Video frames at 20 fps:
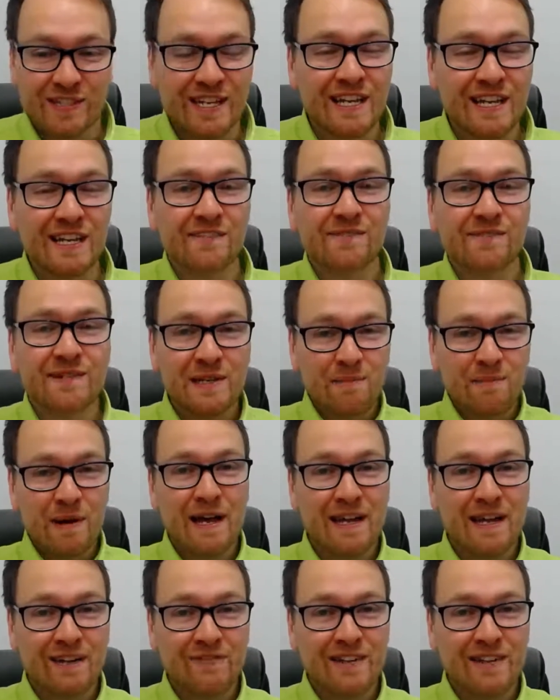Even when you're
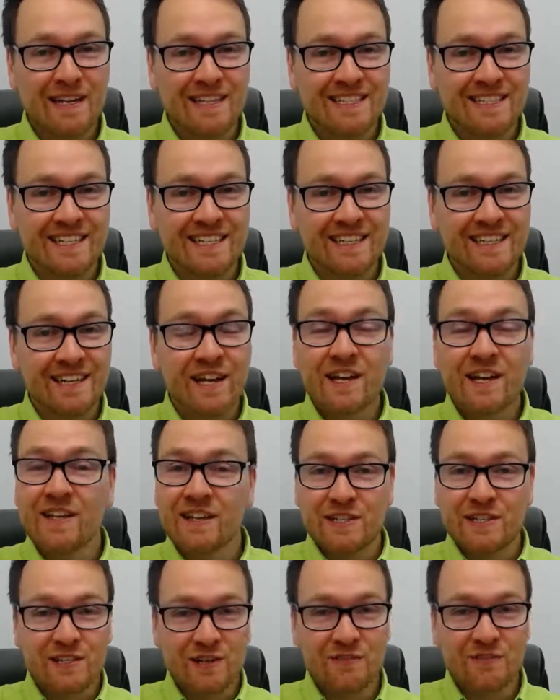paying VAT, there's
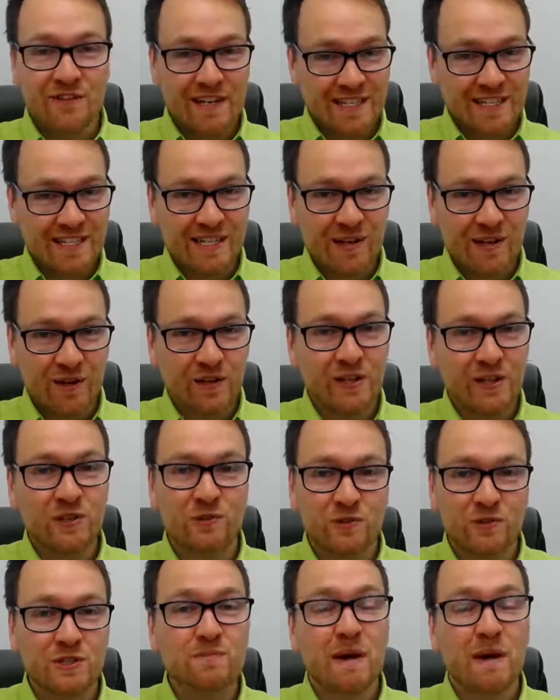no VAT on it. You're
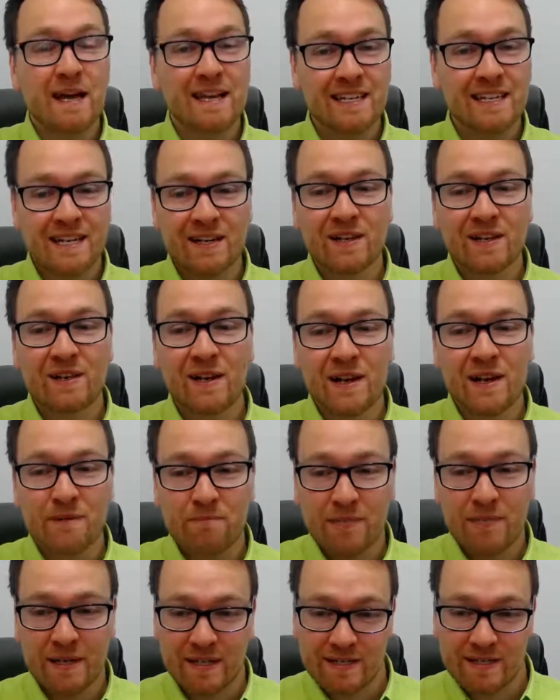just paying down a
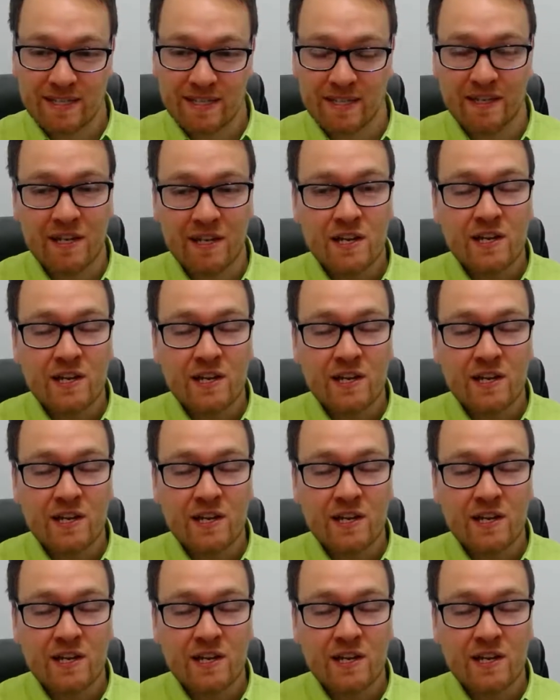liability.